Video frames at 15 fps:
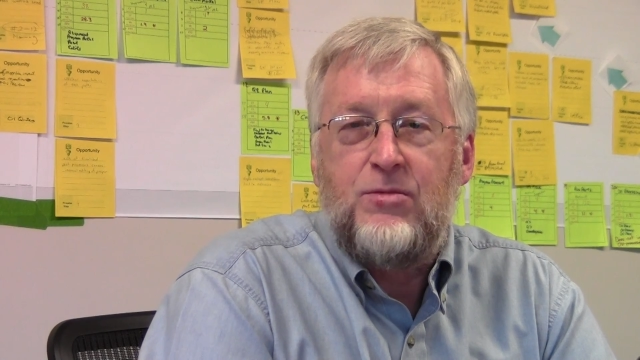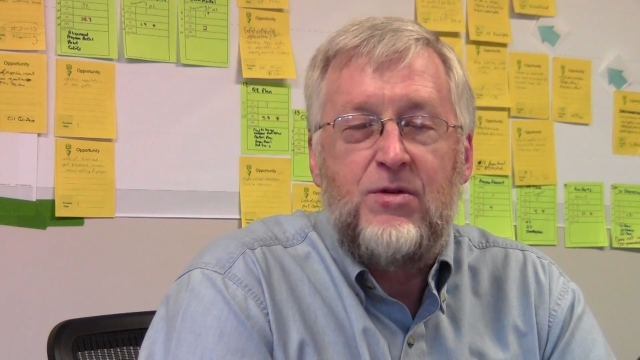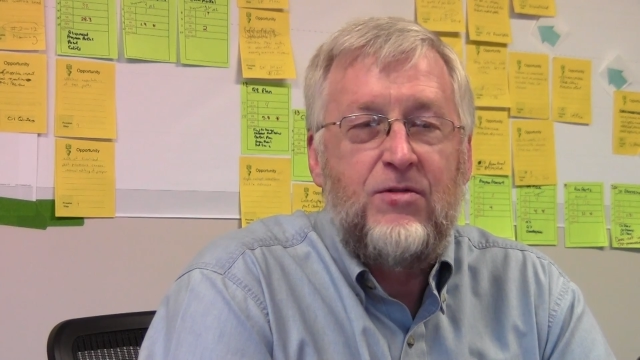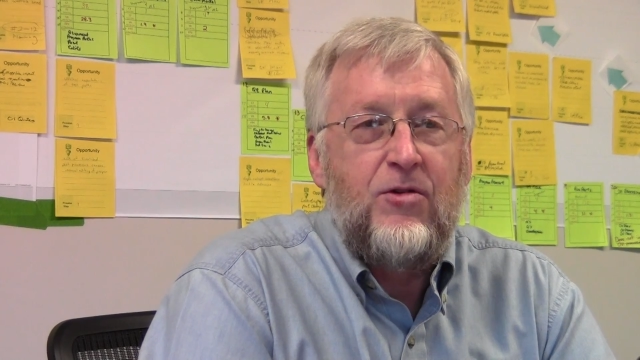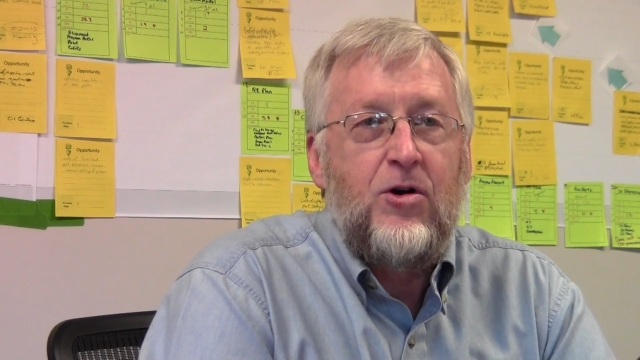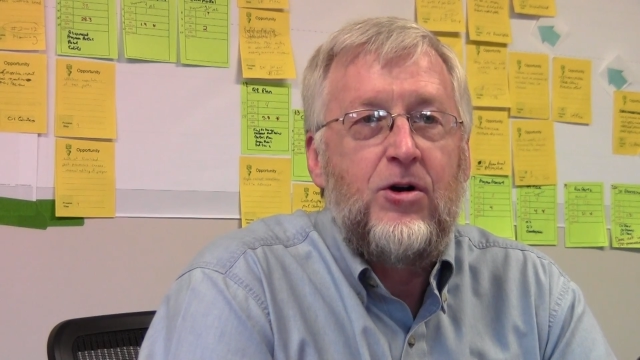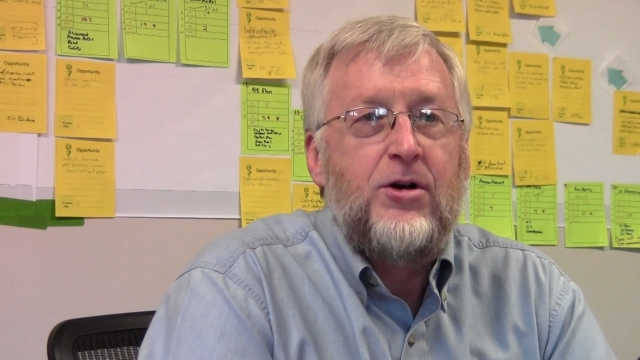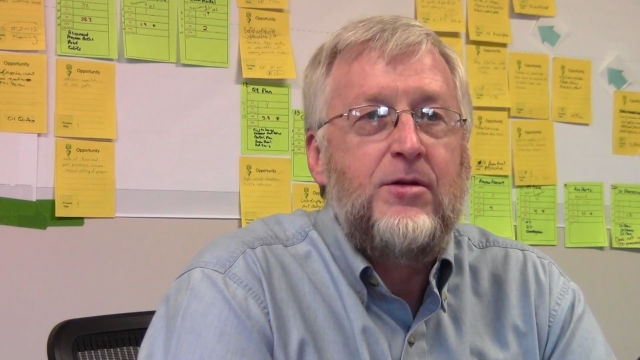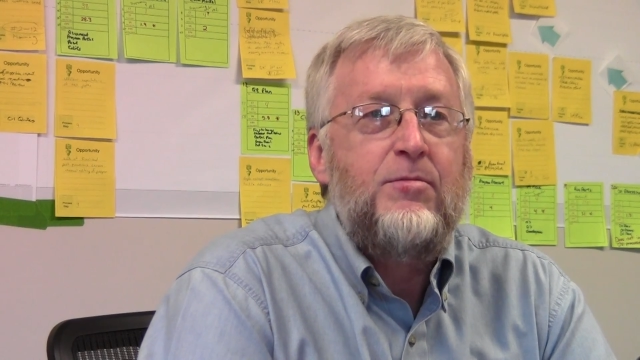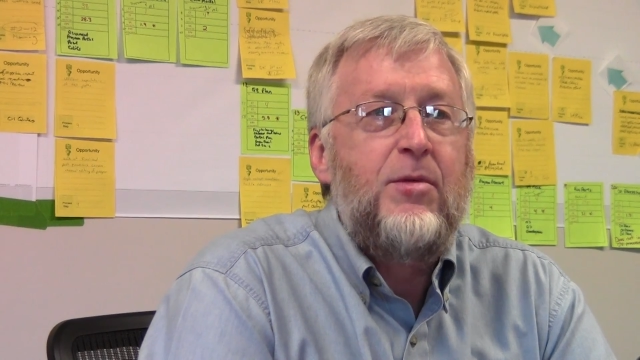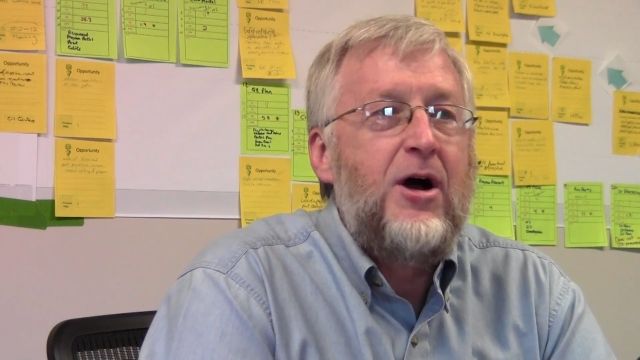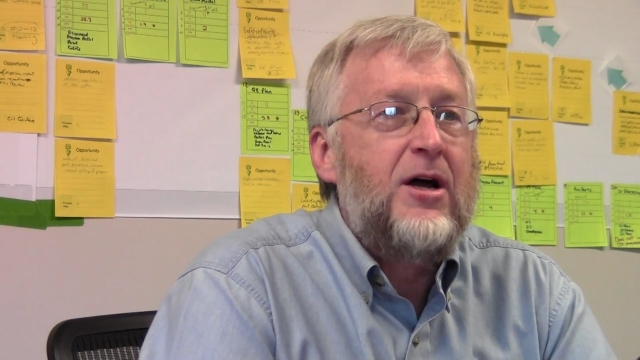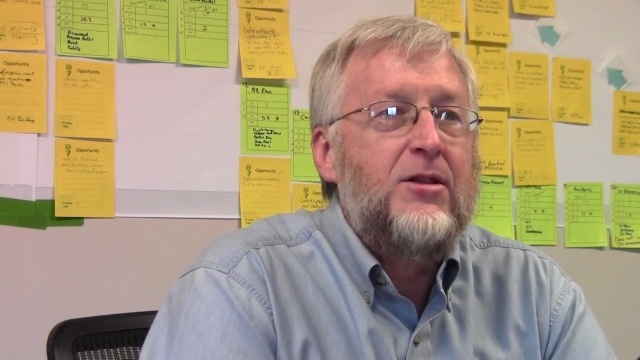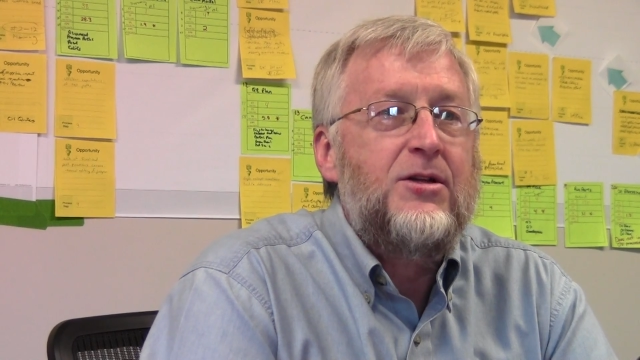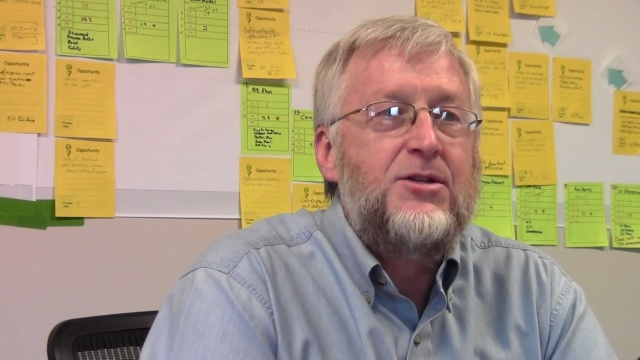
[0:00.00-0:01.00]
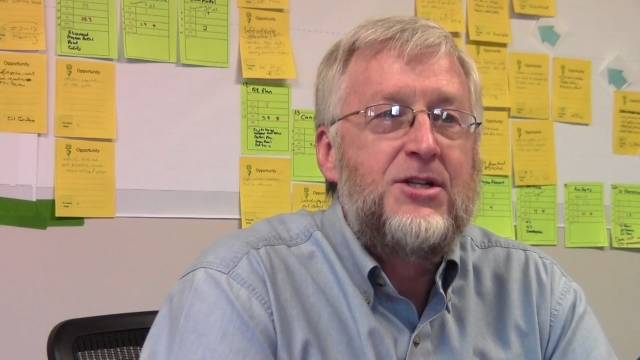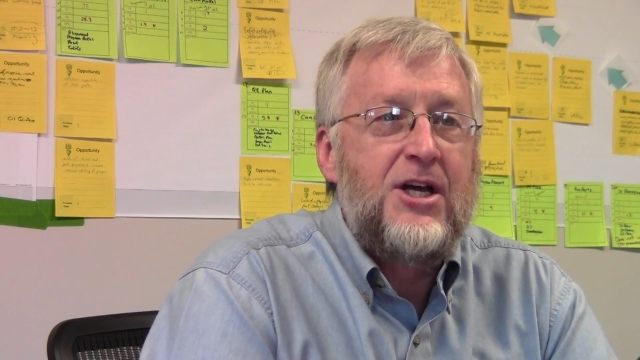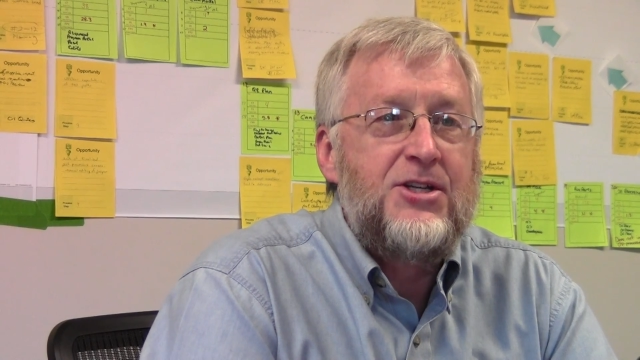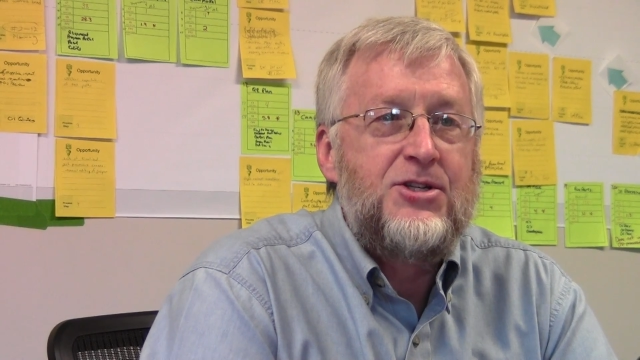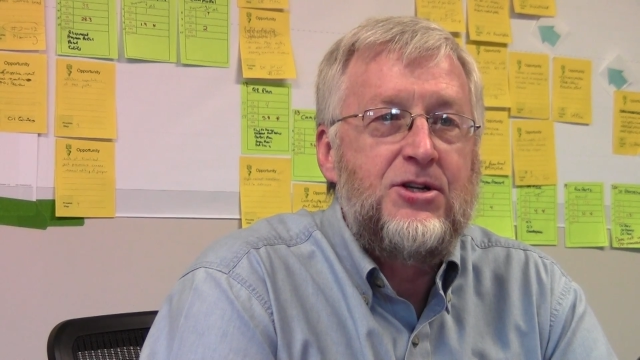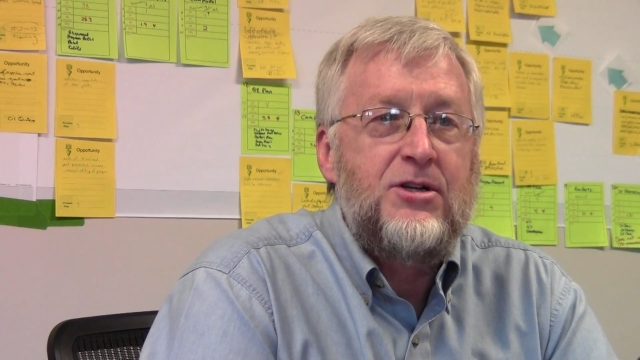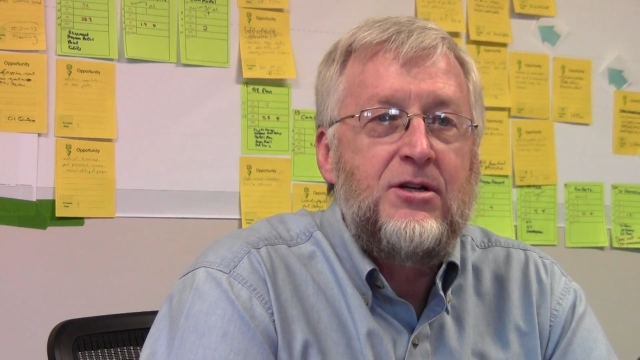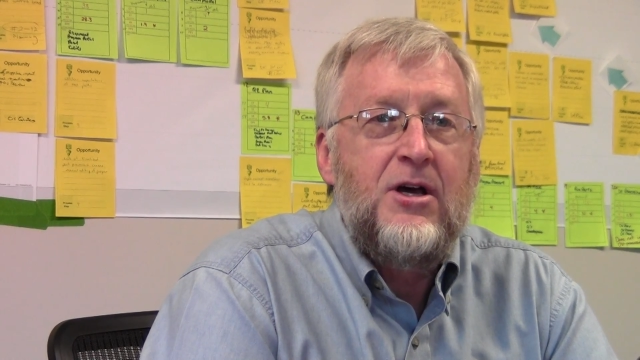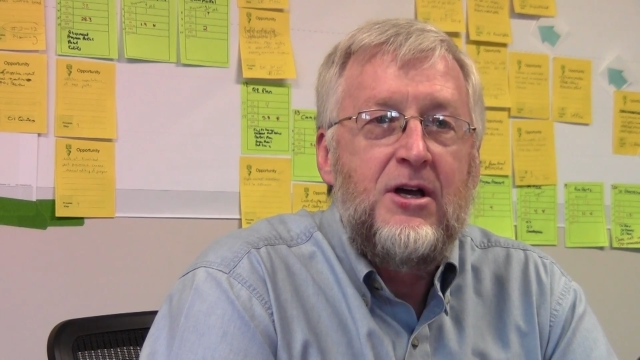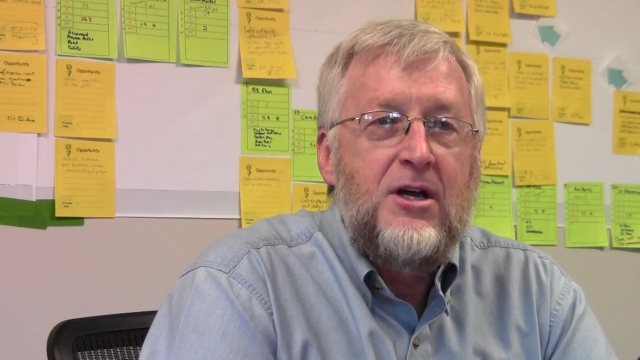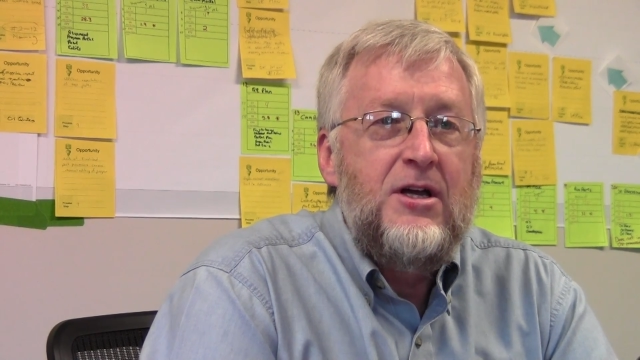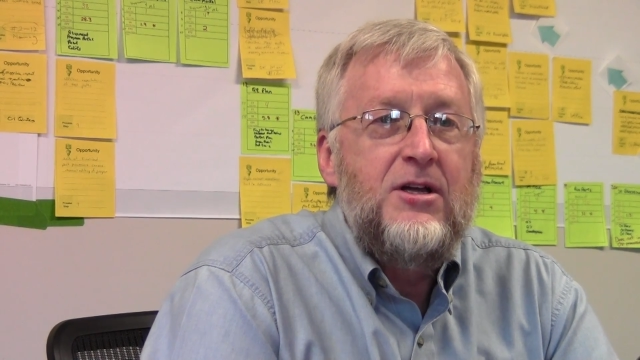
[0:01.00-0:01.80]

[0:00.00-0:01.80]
and we've already pilot tested